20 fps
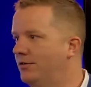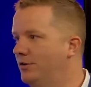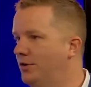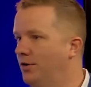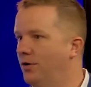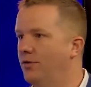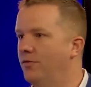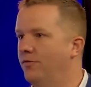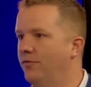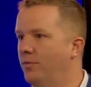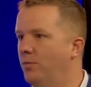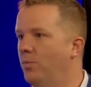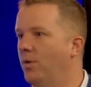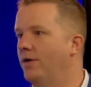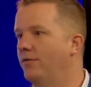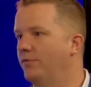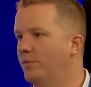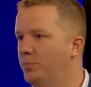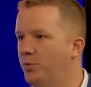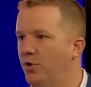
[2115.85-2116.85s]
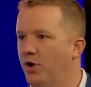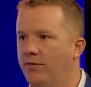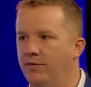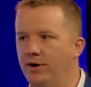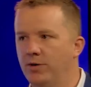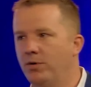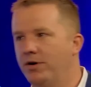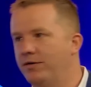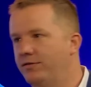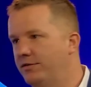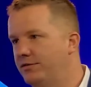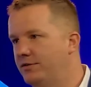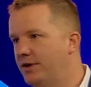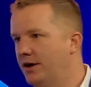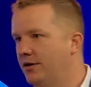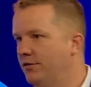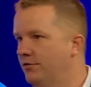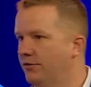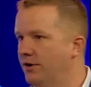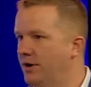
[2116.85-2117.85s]
for one for primary, one for
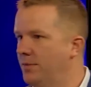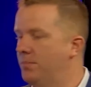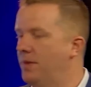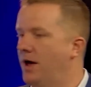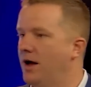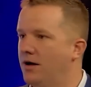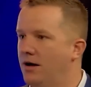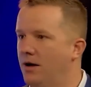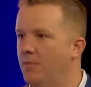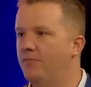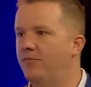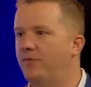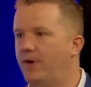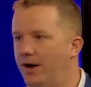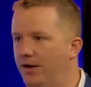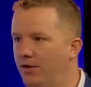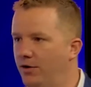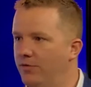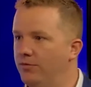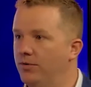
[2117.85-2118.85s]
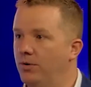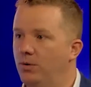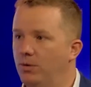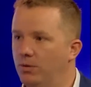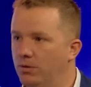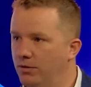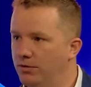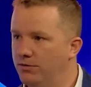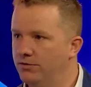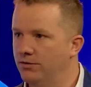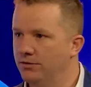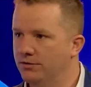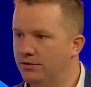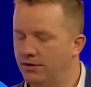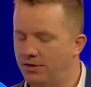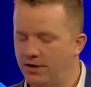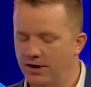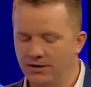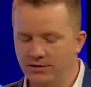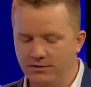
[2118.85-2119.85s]
secondary, backup, failover, all those sorts
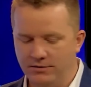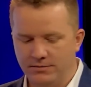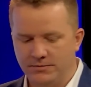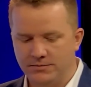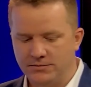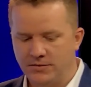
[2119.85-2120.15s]
of things.